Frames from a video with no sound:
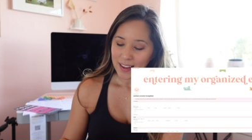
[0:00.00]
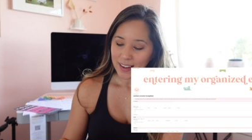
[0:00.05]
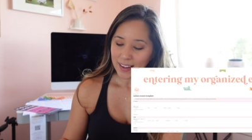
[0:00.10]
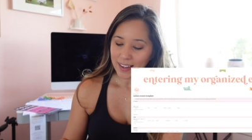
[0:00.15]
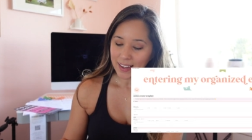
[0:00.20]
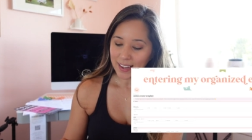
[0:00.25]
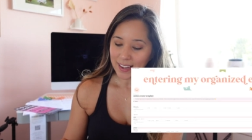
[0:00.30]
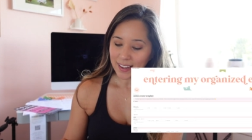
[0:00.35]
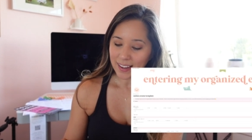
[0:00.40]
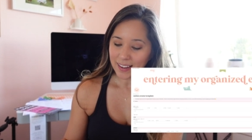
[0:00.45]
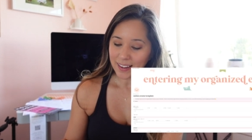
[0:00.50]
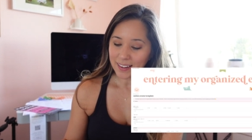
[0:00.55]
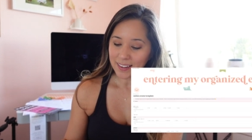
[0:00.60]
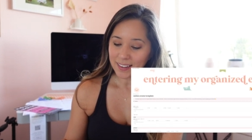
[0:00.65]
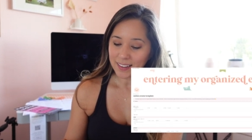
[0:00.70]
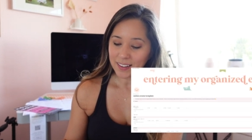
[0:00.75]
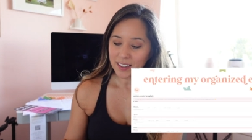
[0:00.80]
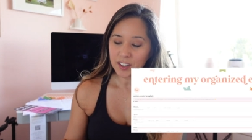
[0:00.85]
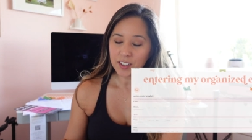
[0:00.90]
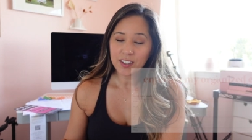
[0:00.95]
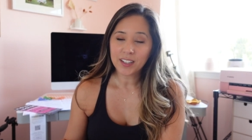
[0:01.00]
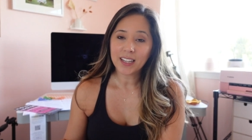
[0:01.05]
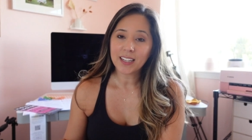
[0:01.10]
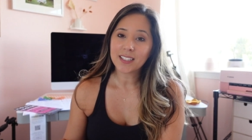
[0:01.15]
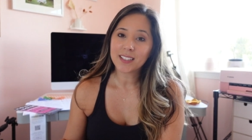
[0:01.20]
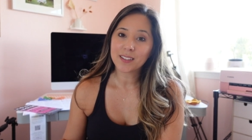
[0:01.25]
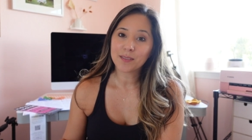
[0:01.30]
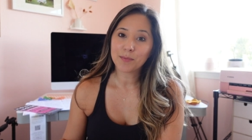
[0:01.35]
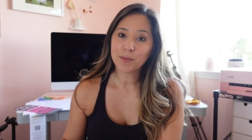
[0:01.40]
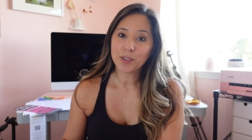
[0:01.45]
and create
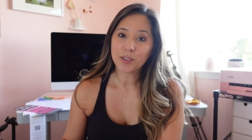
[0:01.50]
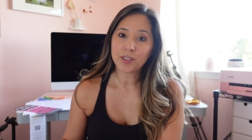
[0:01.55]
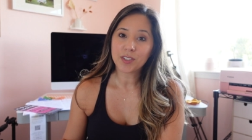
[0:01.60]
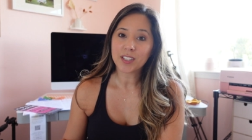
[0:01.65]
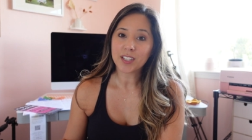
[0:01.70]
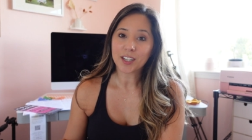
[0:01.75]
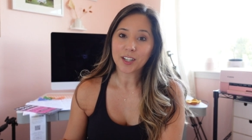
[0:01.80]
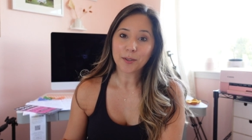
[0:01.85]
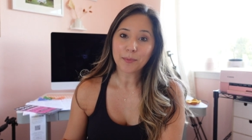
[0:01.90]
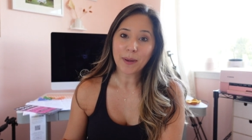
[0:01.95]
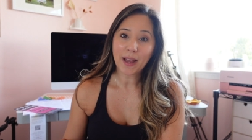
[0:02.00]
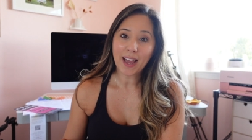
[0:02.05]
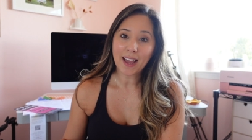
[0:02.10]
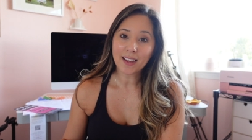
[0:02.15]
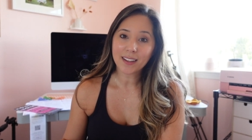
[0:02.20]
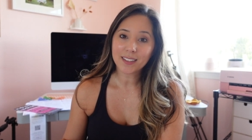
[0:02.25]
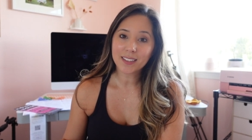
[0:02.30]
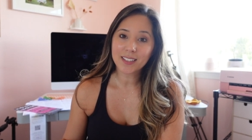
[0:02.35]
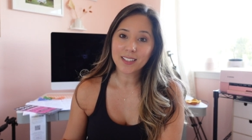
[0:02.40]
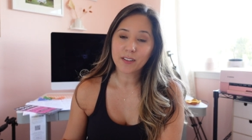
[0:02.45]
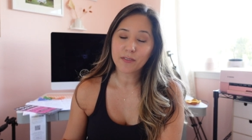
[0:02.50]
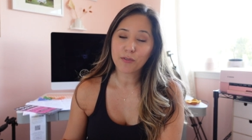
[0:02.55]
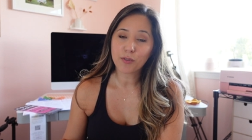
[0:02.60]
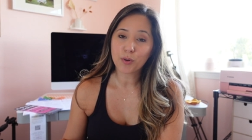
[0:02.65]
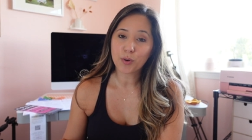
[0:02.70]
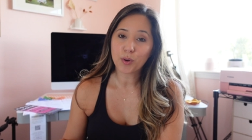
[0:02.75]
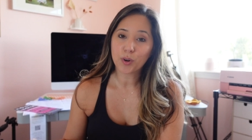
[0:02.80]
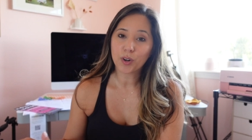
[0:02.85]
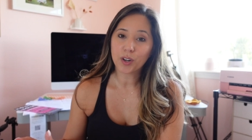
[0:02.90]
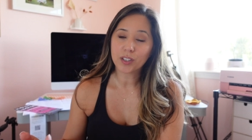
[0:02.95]
some new sticker packs
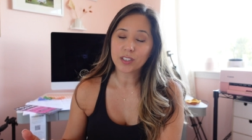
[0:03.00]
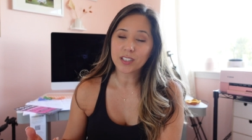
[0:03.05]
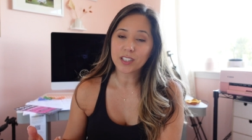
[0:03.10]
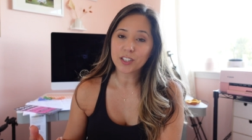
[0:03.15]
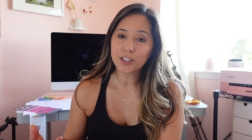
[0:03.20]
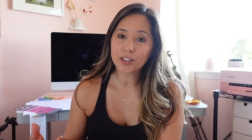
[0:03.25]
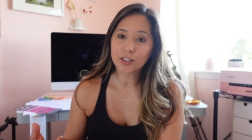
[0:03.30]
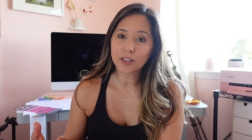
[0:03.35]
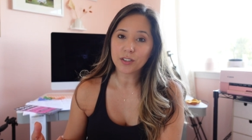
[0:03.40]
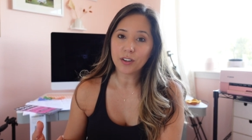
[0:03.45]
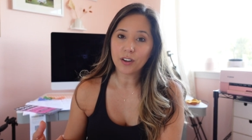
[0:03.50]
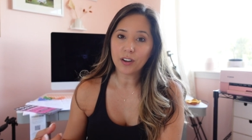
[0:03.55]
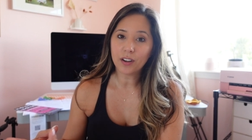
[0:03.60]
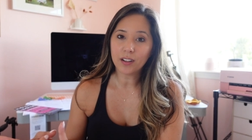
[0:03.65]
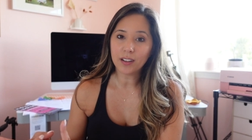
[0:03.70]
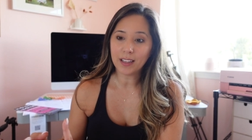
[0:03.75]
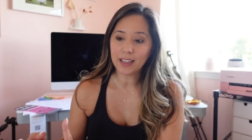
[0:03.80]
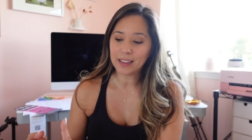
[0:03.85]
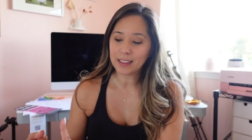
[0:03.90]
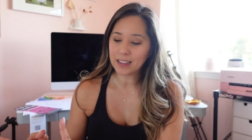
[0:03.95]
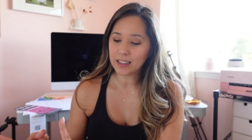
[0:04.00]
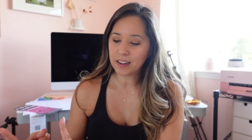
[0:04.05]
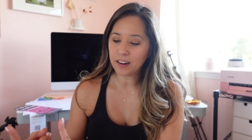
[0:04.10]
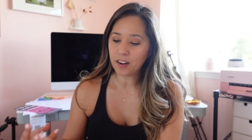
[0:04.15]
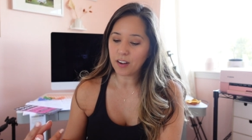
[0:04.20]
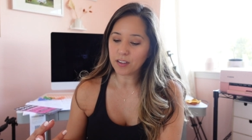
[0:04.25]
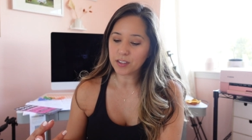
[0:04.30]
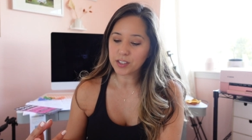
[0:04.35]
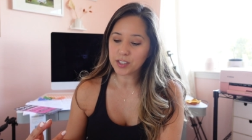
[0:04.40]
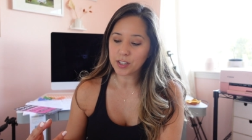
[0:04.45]
for digital and then
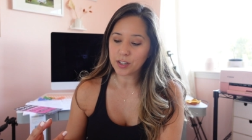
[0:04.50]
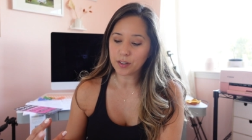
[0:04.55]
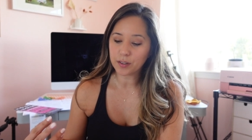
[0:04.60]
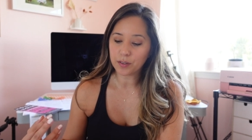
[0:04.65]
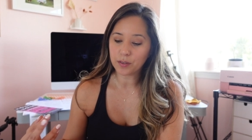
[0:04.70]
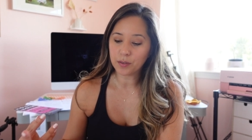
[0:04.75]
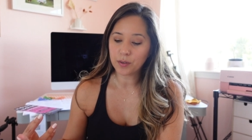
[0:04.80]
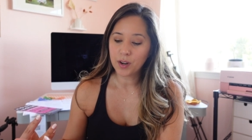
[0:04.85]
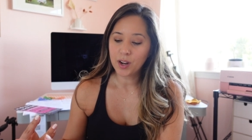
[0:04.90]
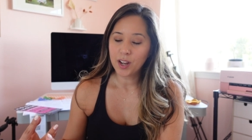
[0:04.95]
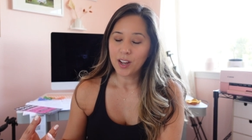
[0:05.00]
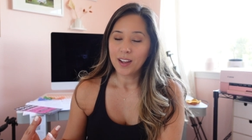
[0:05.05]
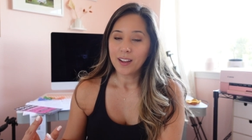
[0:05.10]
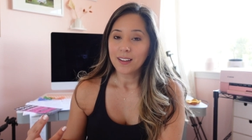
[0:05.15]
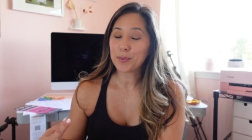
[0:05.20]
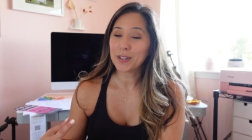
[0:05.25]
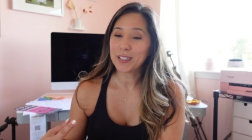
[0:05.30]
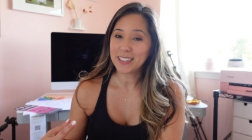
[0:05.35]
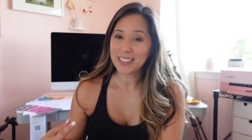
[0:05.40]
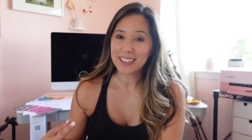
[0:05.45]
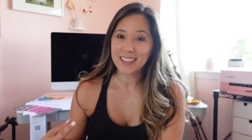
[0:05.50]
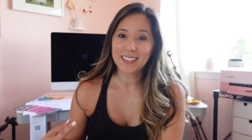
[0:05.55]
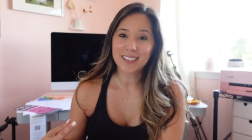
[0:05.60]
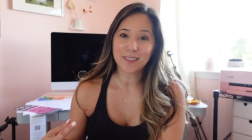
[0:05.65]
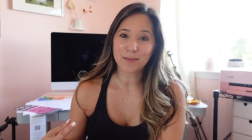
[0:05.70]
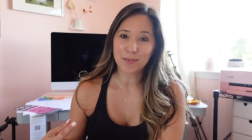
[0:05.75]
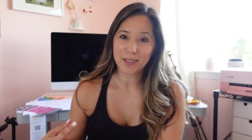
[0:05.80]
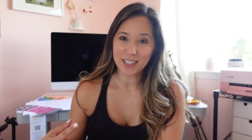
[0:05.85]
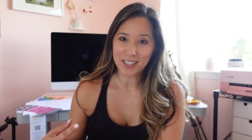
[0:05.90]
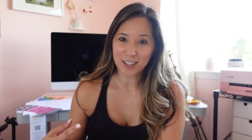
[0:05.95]
also printing
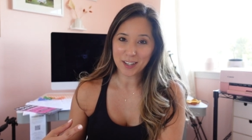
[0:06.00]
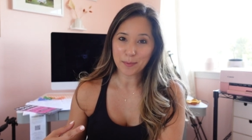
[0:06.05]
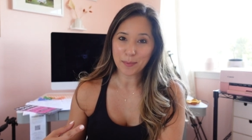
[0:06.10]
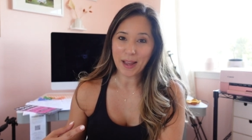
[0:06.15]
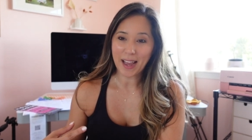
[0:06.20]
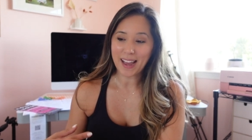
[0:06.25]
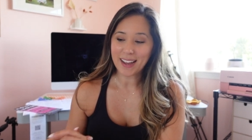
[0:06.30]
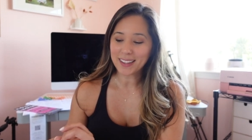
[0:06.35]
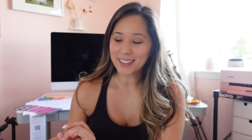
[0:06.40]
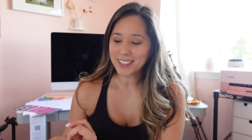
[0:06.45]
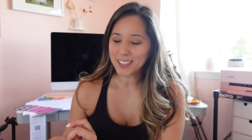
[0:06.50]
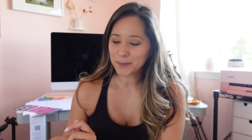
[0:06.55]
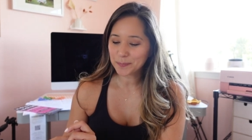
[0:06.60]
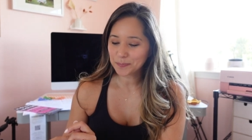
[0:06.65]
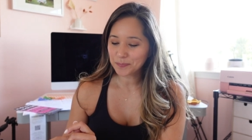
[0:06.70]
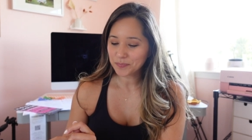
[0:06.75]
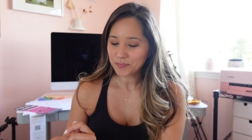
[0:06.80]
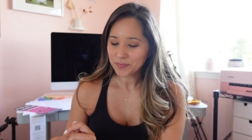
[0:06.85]
some sticker packs